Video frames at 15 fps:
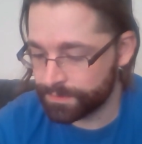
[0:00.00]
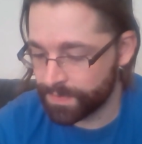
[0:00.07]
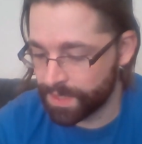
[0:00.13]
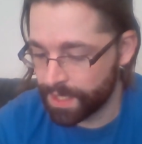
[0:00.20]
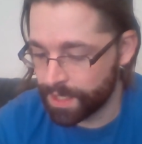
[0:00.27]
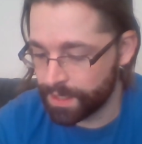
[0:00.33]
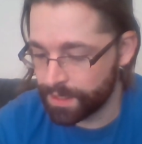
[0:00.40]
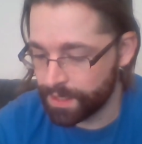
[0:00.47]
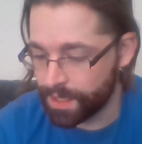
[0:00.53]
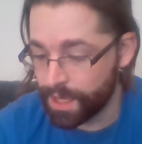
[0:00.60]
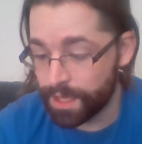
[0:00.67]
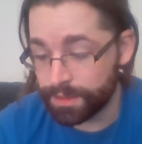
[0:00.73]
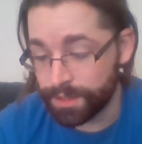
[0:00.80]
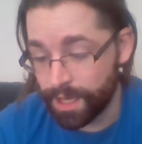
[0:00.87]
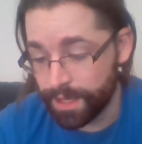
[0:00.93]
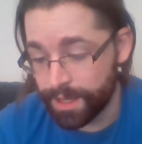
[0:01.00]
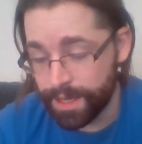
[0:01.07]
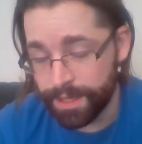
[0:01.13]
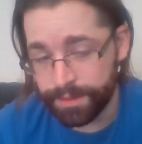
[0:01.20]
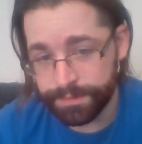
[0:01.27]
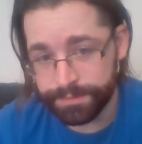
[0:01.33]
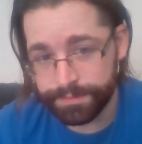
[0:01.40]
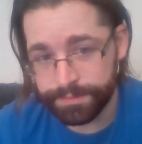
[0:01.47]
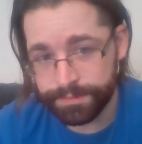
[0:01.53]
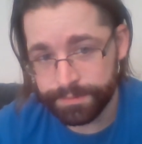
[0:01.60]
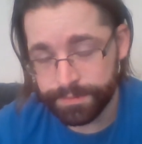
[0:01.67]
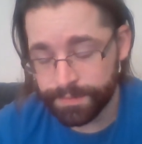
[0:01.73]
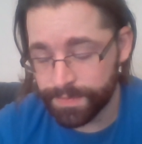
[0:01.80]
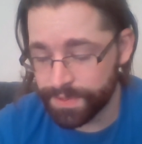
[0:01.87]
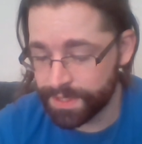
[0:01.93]
Okay. Lala.
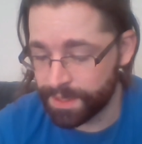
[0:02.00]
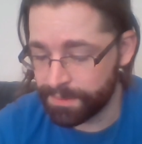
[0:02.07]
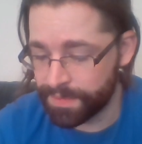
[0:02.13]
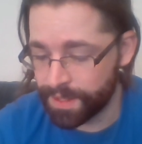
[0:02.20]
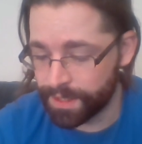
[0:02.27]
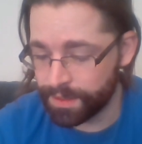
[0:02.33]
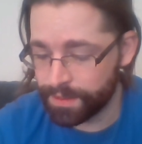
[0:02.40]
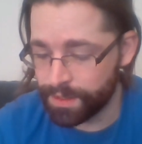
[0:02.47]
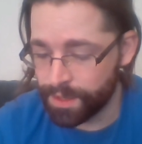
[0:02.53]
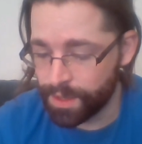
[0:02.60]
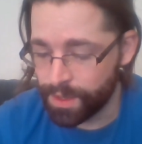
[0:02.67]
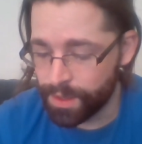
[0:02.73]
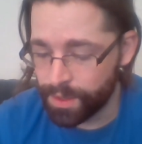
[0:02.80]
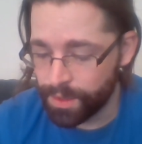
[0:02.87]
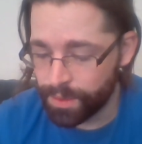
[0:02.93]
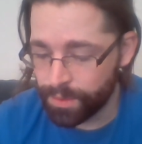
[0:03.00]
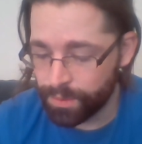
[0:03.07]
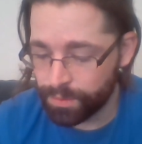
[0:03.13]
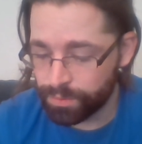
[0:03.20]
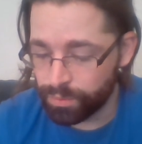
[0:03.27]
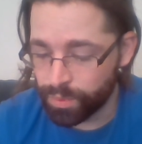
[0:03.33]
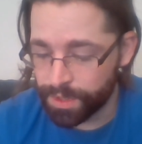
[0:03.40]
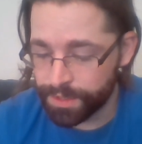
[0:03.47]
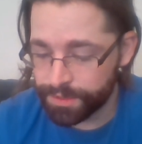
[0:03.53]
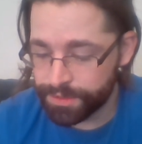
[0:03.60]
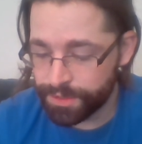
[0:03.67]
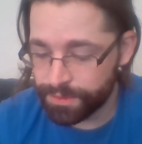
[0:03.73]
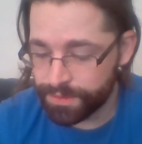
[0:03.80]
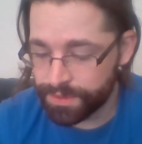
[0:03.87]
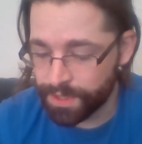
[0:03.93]
Same thing. 1 or
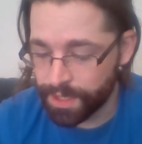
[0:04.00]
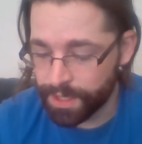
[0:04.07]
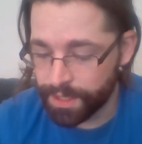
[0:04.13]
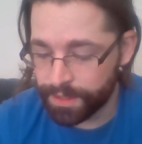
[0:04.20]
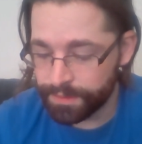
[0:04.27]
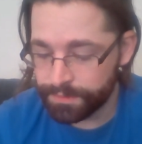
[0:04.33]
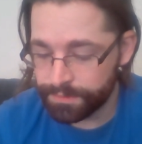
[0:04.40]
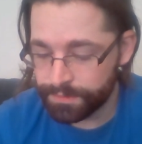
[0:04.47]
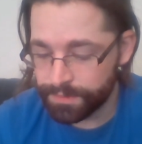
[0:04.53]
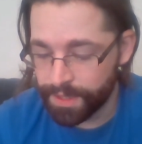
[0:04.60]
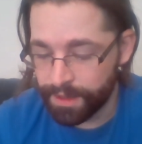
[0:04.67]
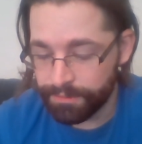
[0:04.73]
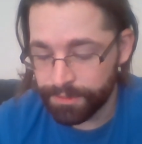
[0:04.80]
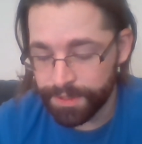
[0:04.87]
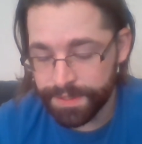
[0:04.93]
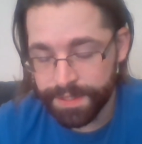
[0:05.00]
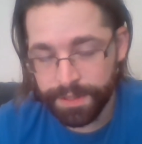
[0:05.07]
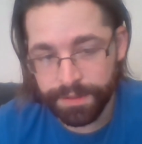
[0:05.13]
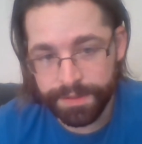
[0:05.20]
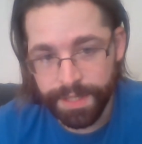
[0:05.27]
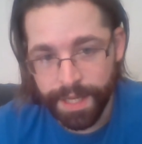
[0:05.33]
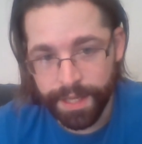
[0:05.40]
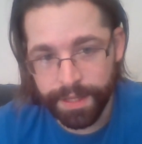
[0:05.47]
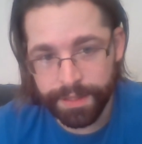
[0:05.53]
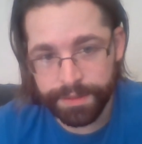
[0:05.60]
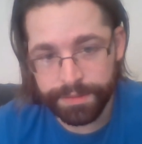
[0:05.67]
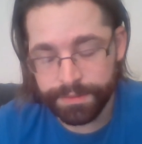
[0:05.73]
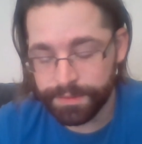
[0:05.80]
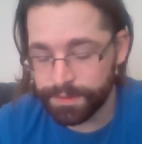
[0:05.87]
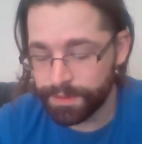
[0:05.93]
2-star every single talent
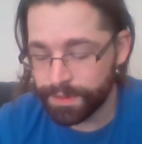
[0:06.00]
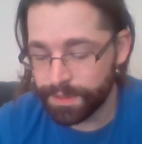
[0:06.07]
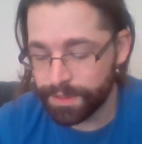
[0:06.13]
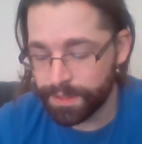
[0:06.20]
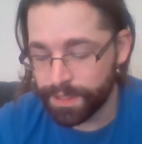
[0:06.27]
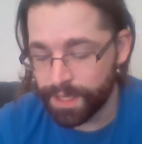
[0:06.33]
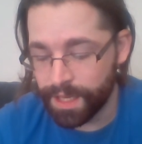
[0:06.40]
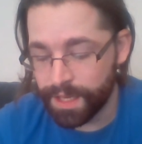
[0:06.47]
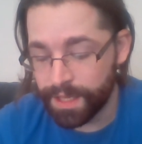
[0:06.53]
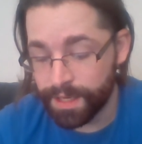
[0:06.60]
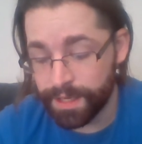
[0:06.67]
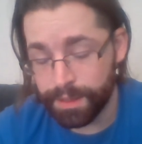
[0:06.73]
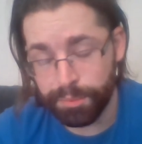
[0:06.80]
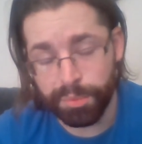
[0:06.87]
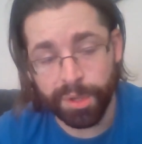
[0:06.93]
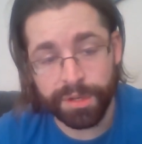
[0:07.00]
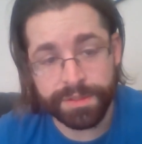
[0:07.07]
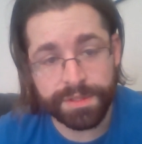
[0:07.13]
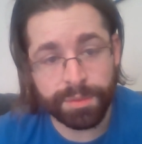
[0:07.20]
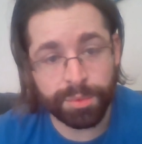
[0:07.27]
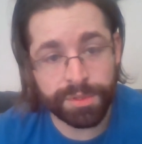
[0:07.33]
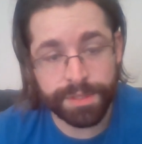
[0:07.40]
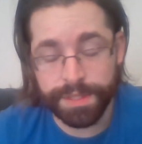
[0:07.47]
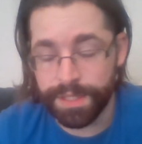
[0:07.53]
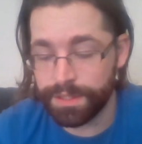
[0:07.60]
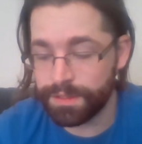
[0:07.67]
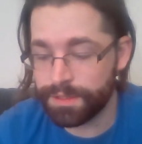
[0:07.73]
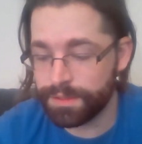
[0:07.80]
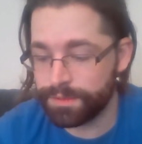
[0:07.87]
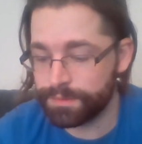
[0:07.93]
and an bonus to
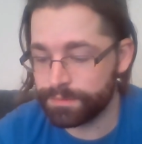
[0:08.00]
prestige.